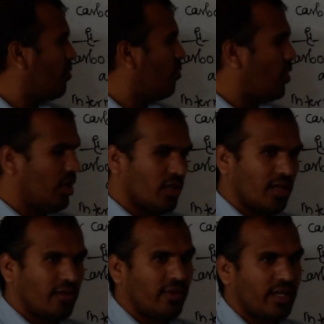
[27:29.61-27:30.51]

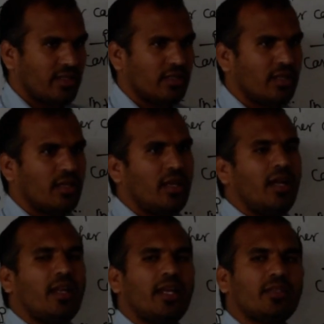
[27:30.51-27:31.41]
molecular weight,
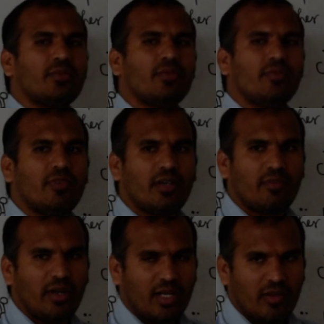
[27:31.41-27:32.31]
next go for
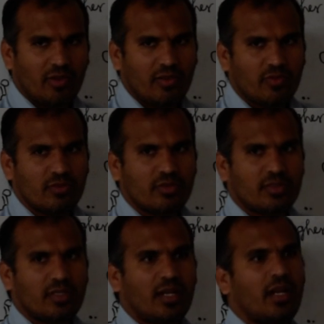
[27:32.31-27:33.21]
van der Waals force,
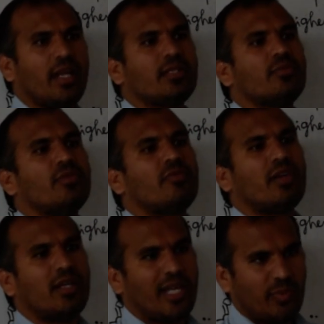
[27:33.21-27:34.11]
next go
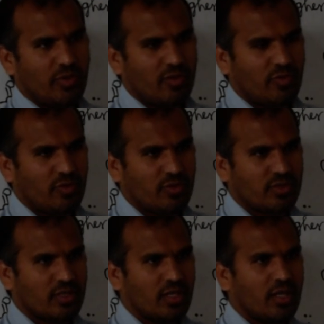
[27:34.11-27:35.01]
for dipole force.